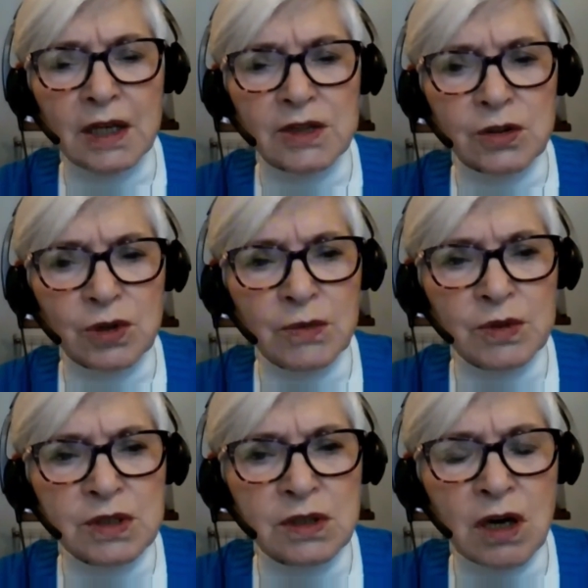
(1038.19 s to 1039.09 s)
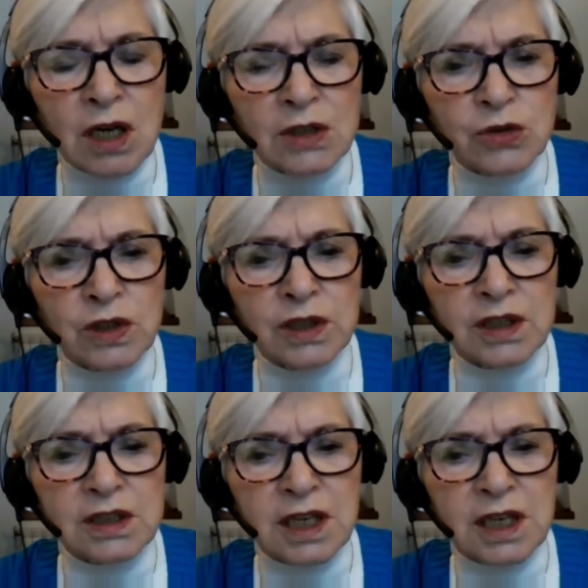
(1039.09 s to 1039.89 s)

and so he was gone during the